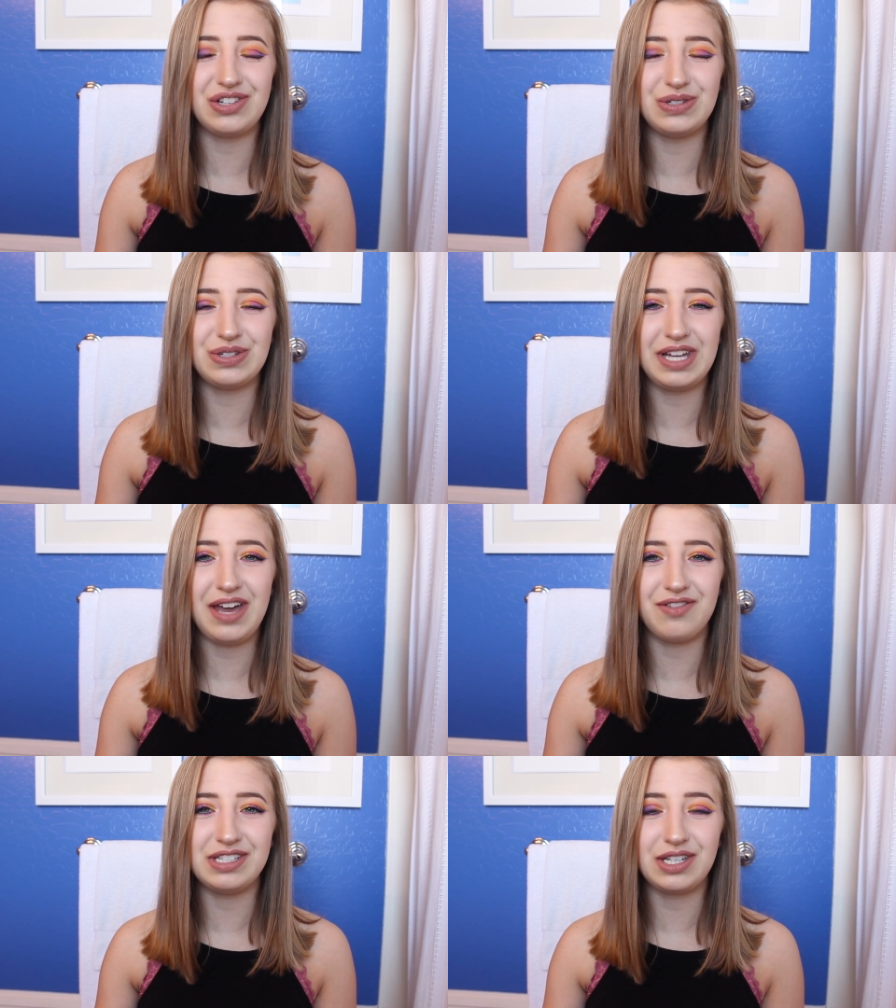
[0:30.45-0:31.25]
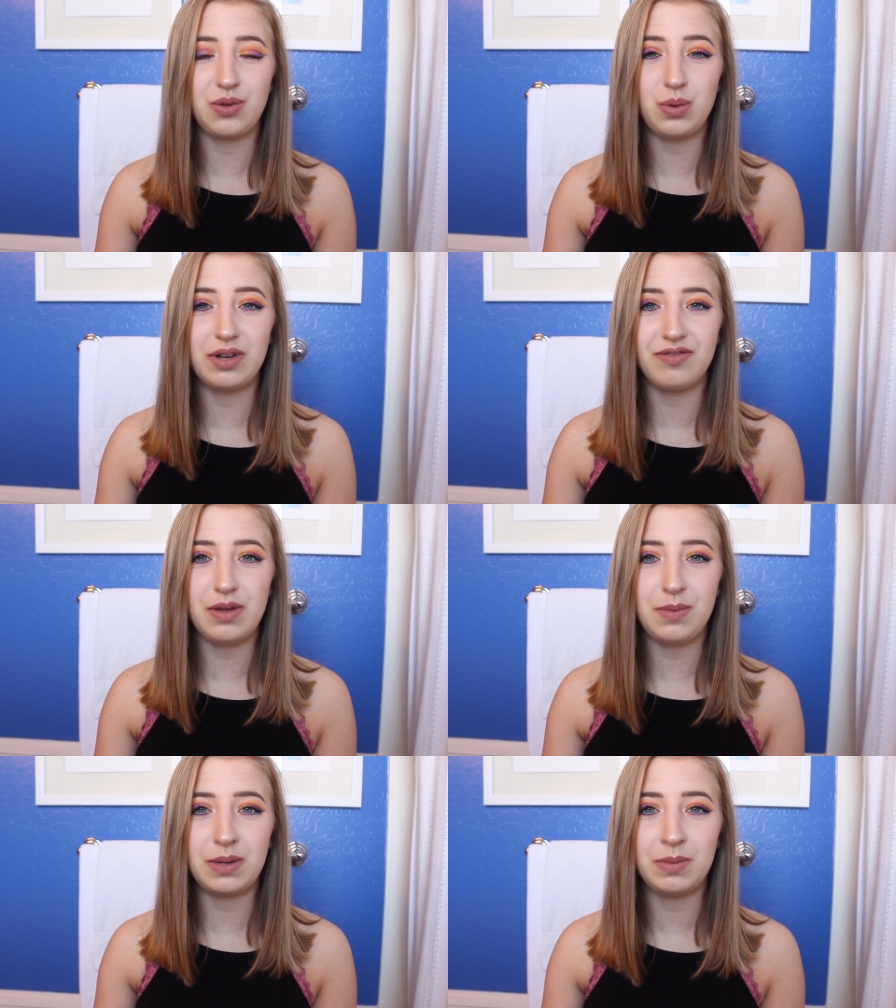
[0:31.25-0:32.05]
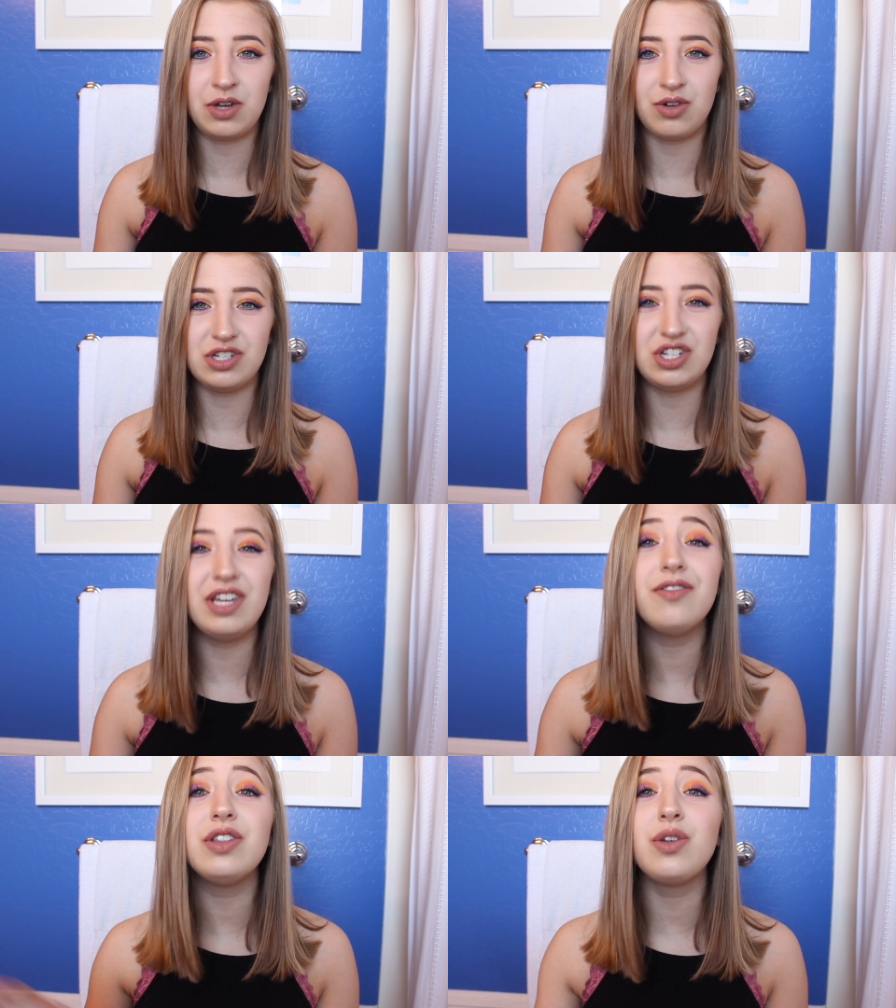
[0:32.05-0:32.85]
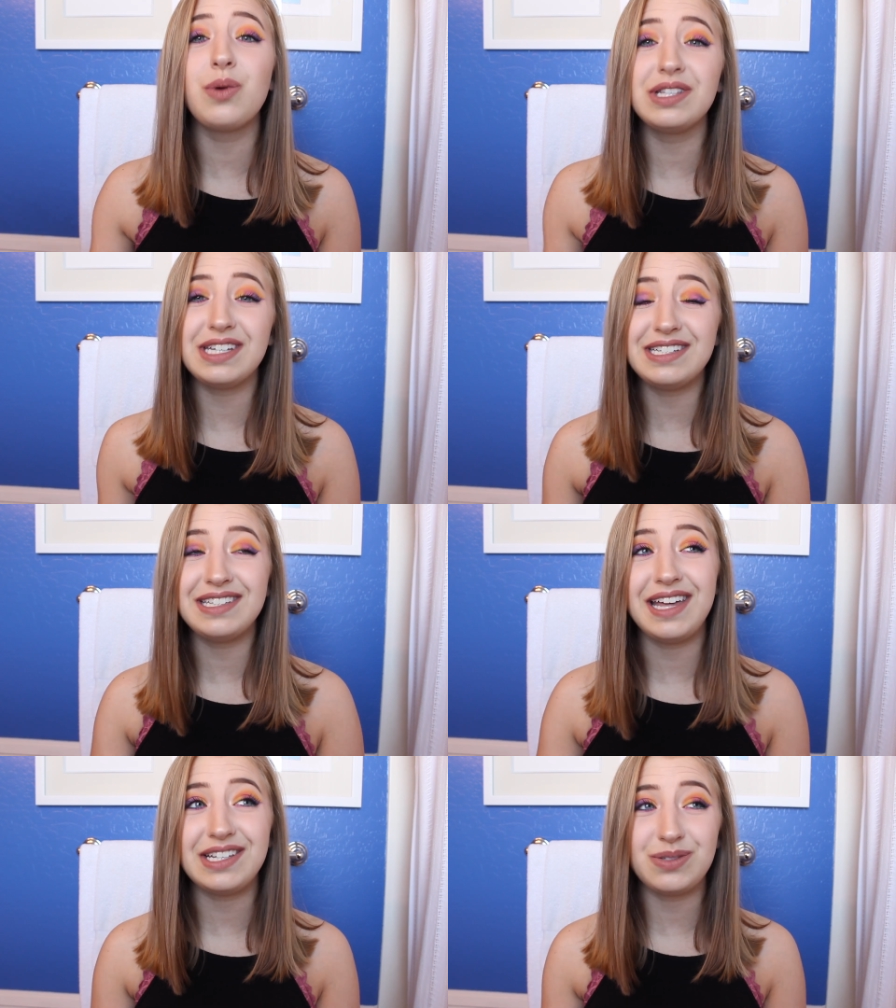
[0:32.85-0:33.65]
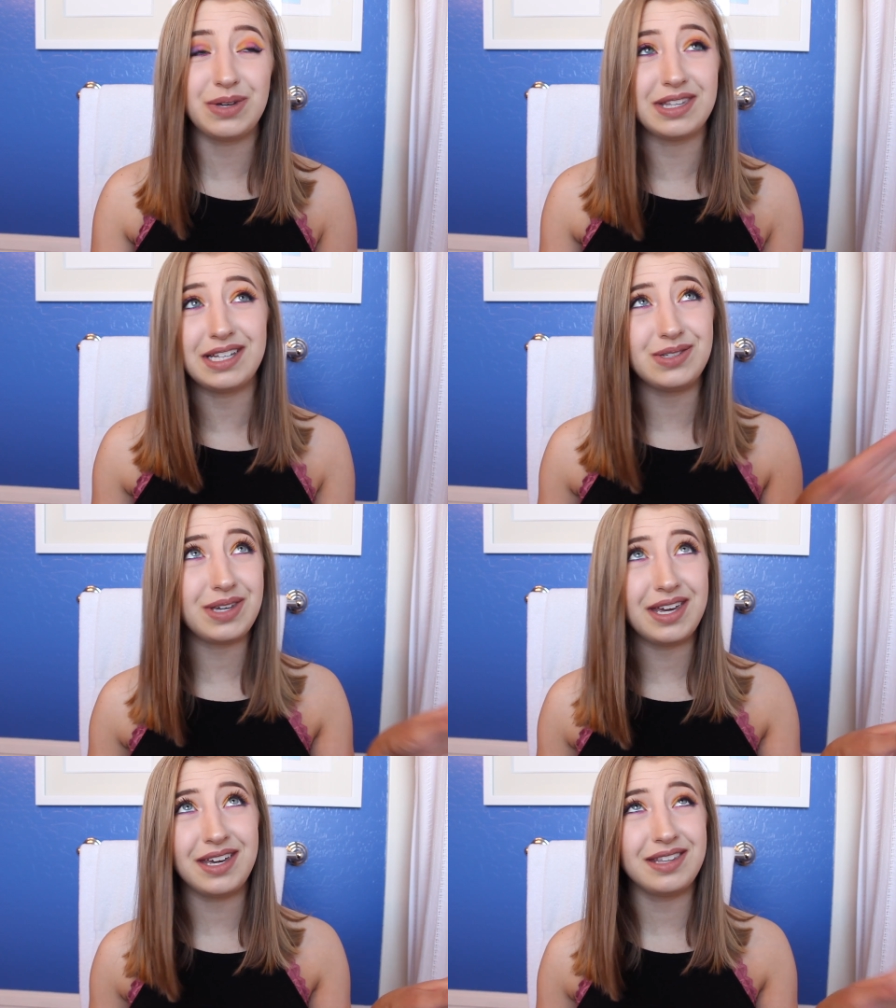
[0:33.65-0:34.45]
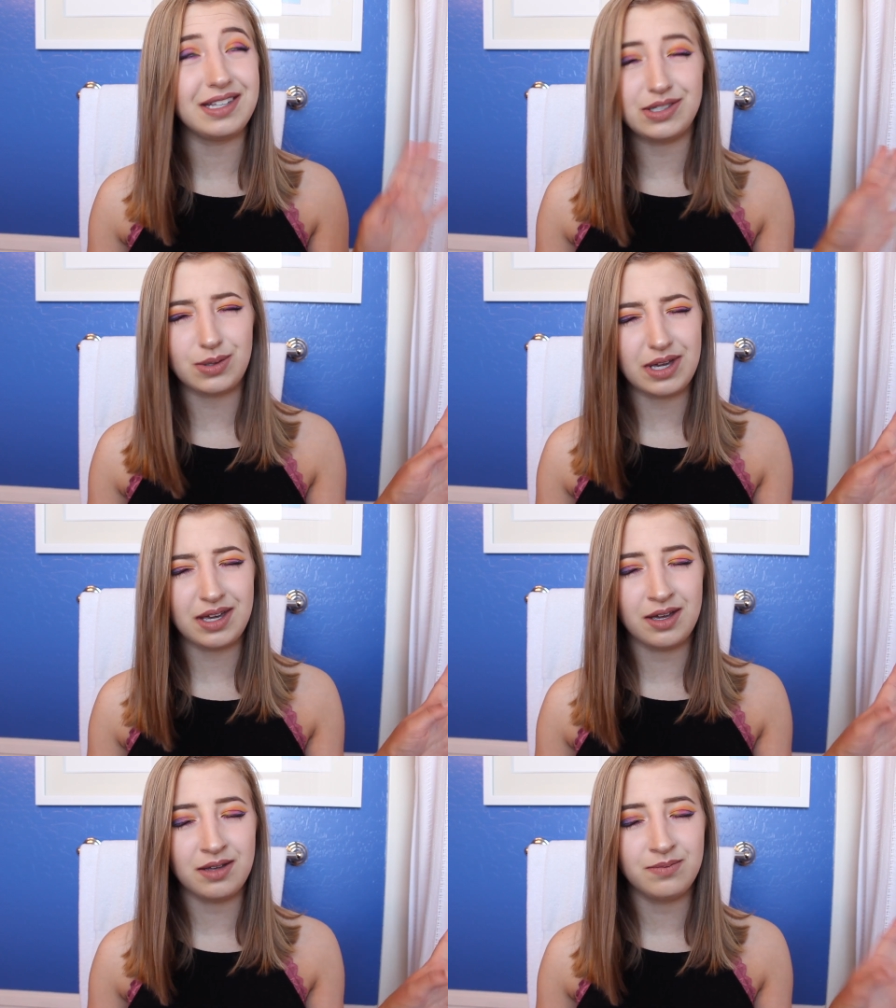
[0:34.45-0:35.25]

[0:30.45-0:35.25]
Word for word: literally every single one of them make me cringe, even the ones I did last week. That's okay, that's okay.